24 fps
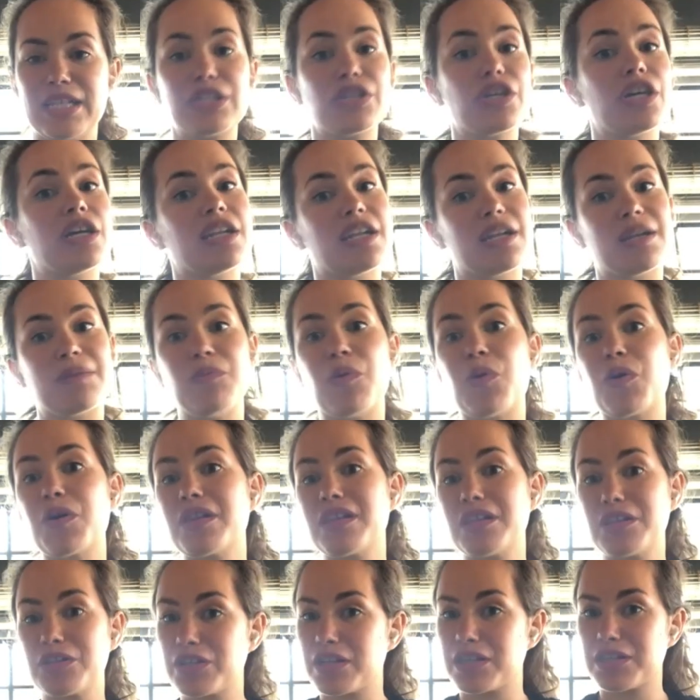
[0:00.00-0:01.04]
good in more
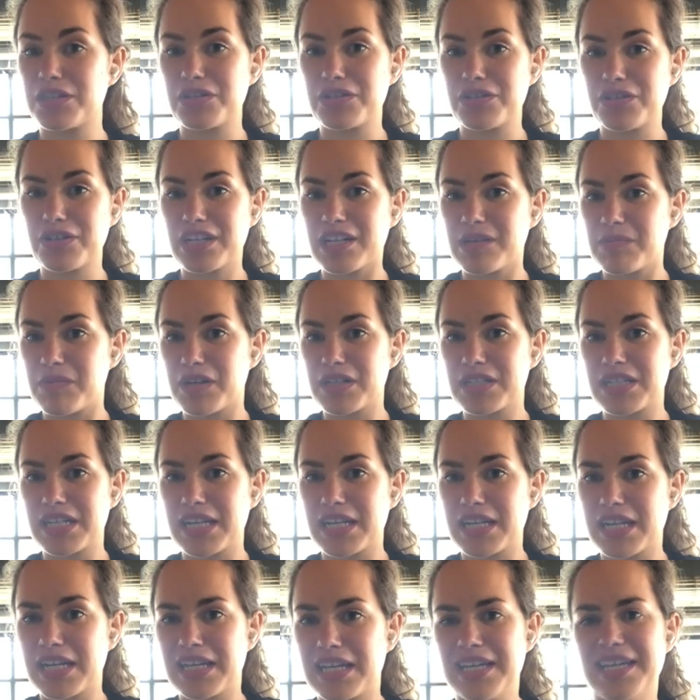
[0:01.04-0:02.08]
than just a dirty
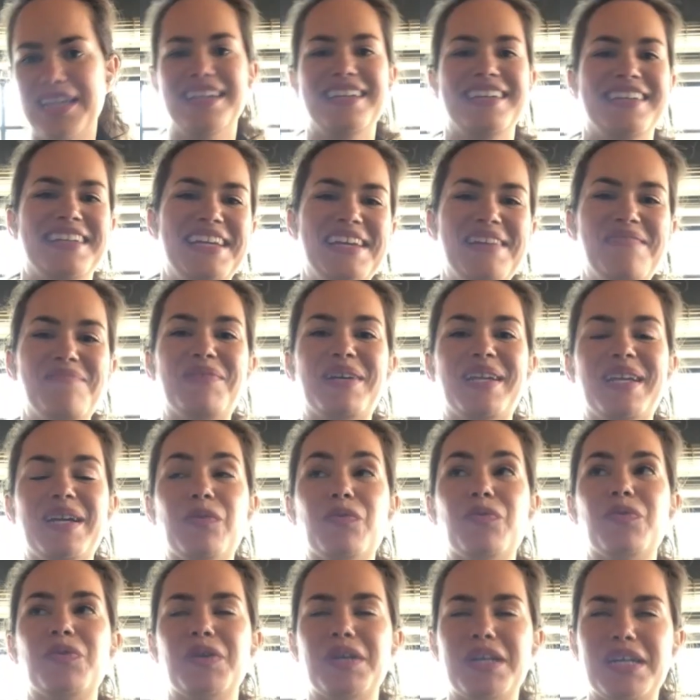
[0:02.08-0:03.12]
martini, but it
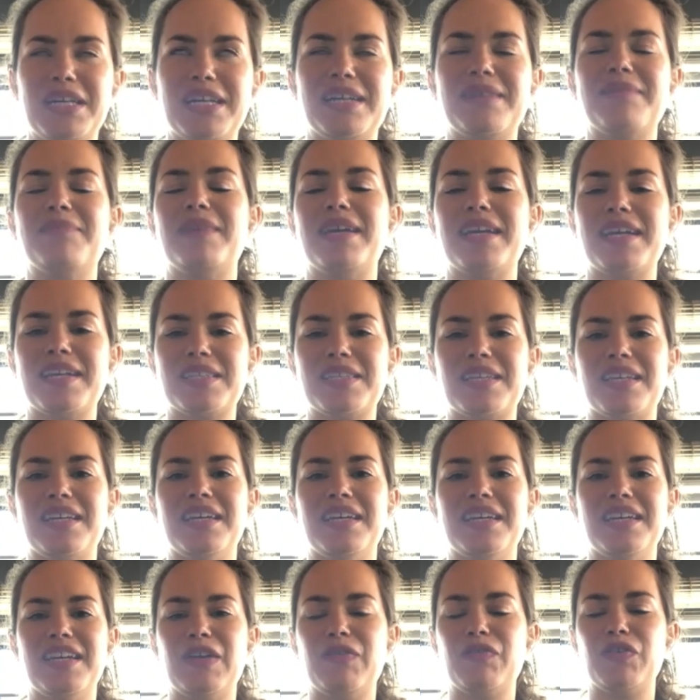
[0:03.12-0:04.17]
really makes
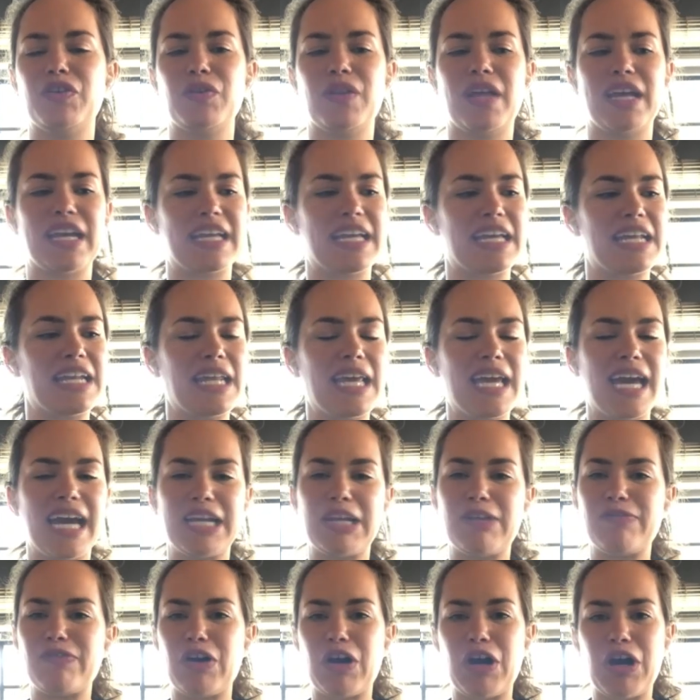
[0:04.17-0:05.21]
if you like any
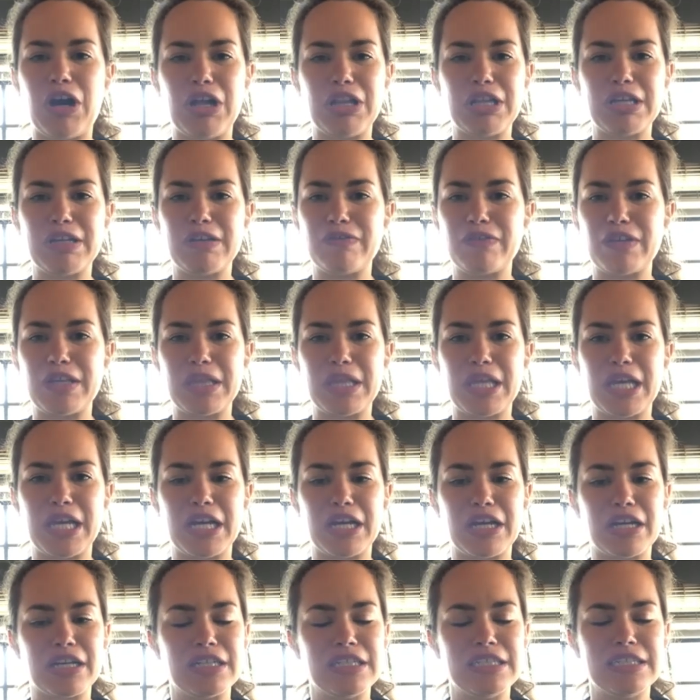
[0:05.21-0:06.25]
kind of olive in
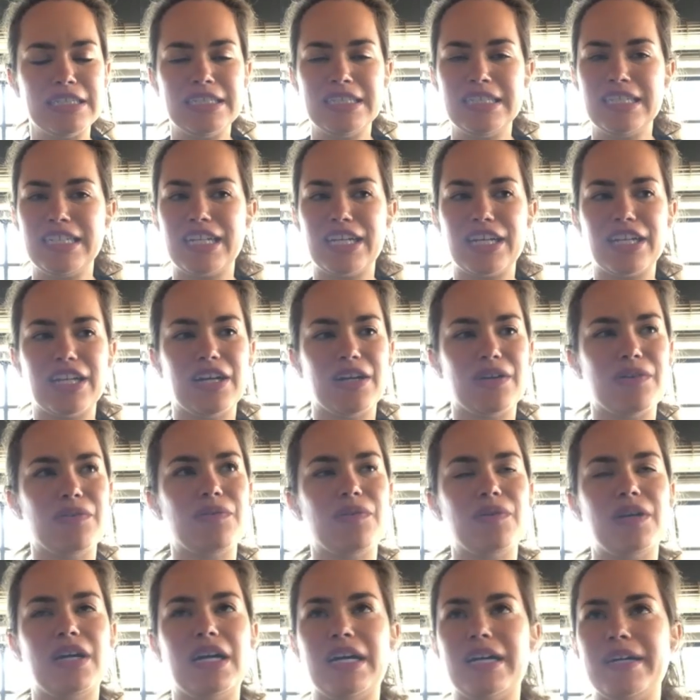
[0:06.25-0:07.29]
there, you know,
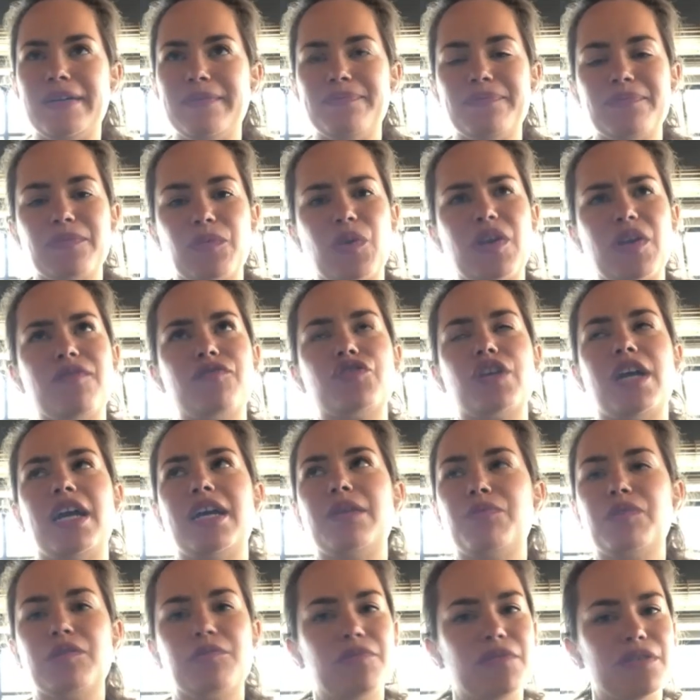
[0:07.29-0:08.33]
we've tried
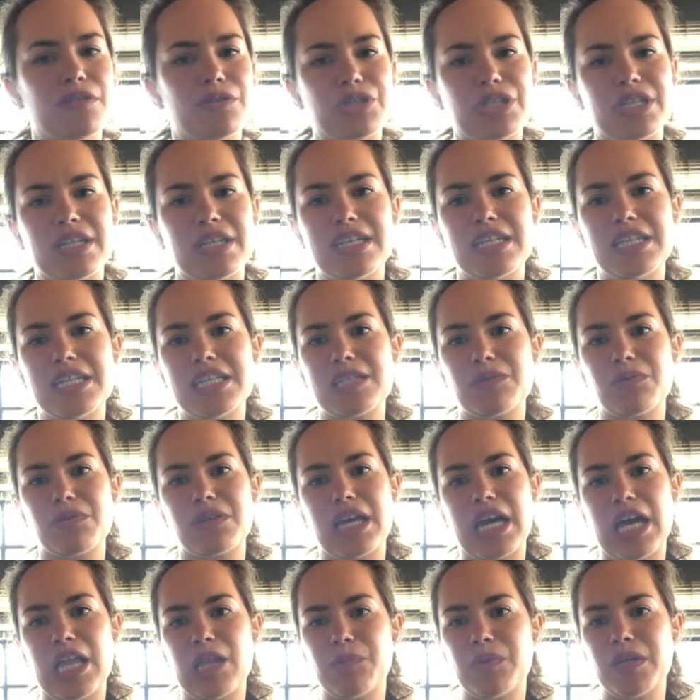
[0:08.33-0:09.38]
with blue cheese, with
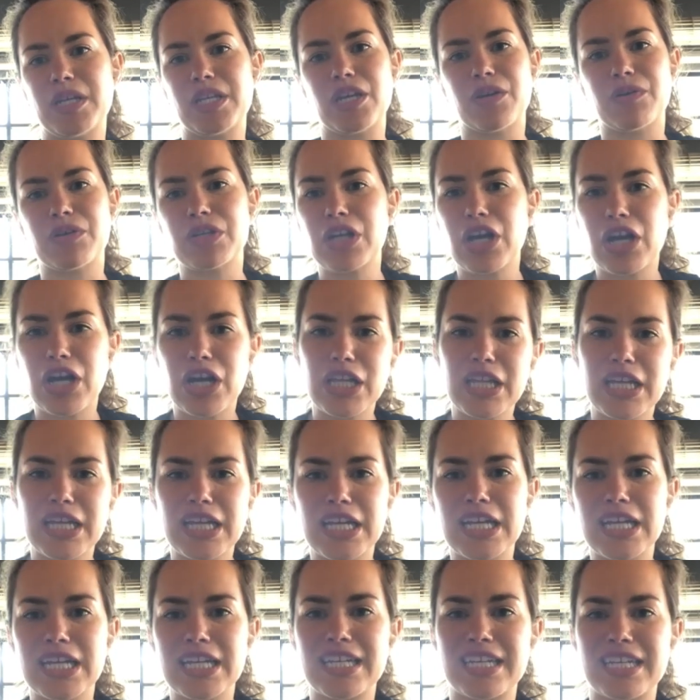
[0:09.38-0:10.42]
jalapeno and
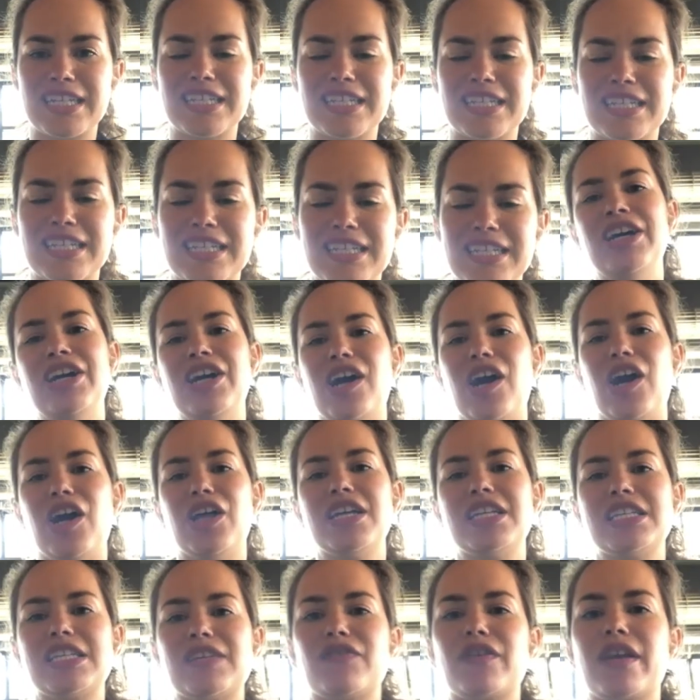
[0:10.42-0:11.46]
garlic, and all
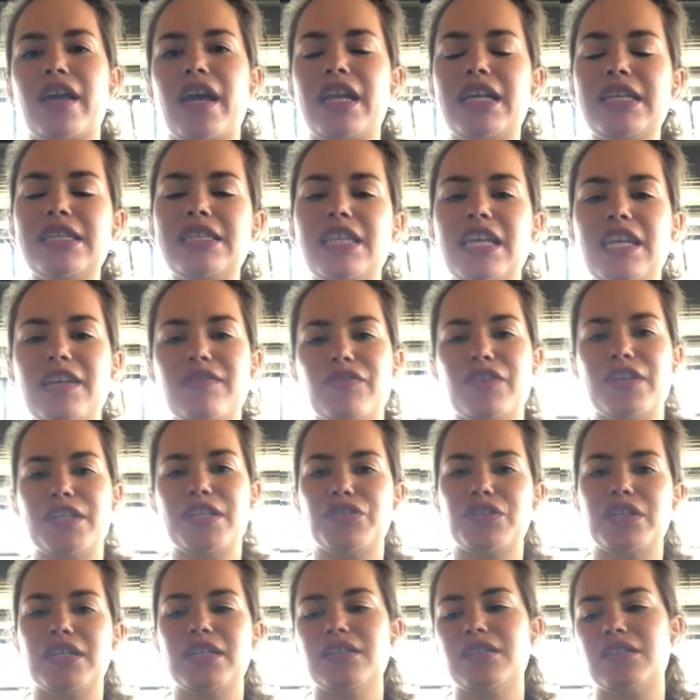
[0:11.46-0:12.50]
these different kind of savory
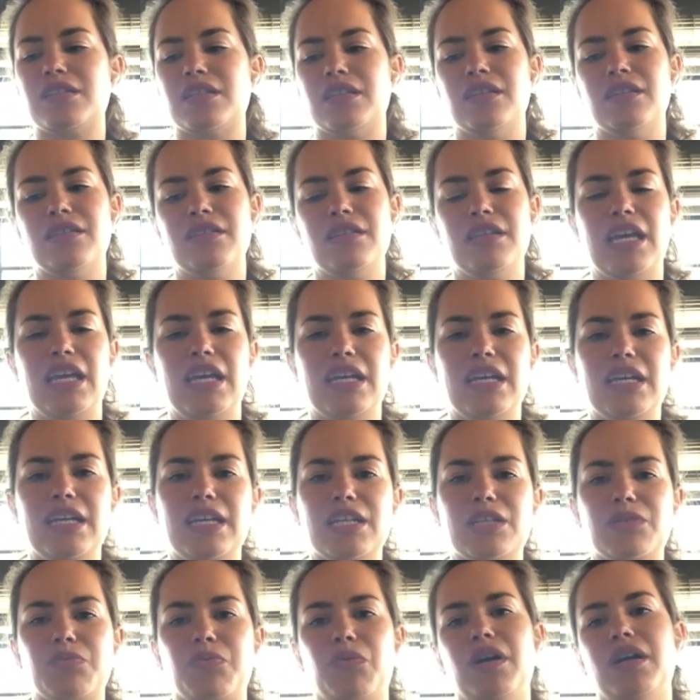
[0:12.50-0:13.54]
treats, and
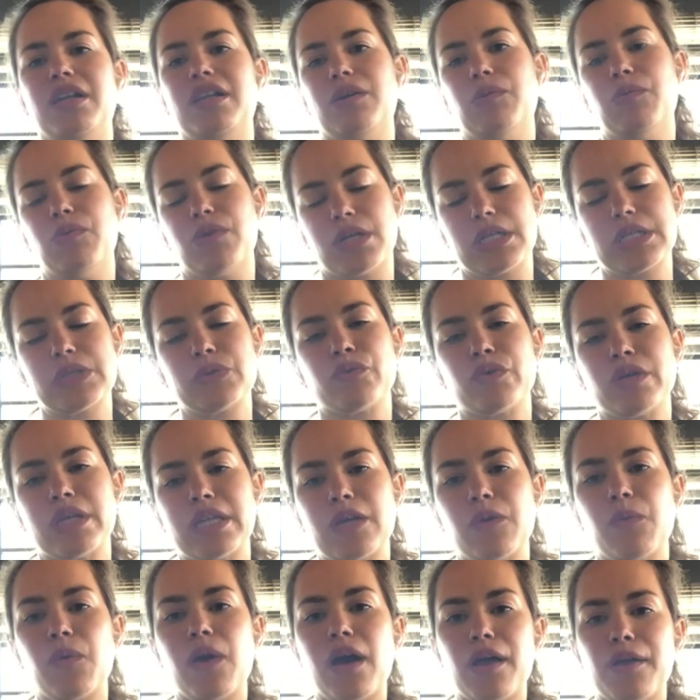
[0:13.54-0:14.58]
each one, it works
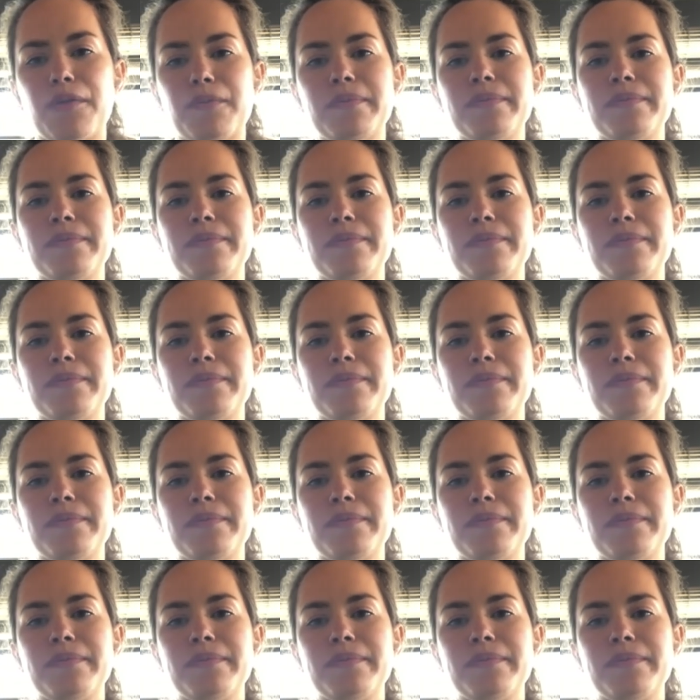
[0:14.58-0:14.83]
really well.